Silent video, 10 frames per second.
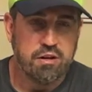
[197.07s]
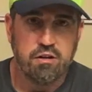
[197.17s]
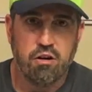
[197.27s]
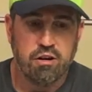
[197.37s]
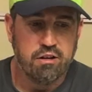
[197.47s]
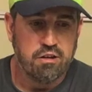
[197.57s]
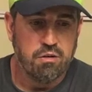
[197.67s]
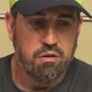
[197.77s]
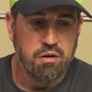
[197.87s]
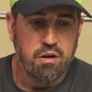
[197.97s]
the Target,
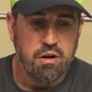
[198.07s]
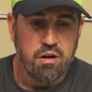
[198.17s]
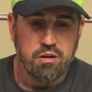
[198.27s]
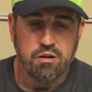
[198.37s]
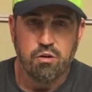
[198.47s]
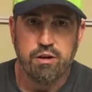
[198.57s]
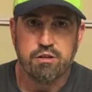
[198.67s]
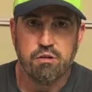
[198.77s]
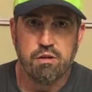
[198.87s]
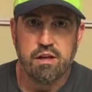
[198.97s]
the
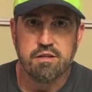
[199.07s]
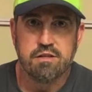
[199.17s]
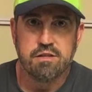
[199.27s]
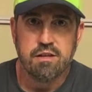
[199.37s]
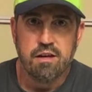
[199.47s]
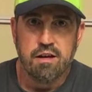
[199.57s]
Toys R Us,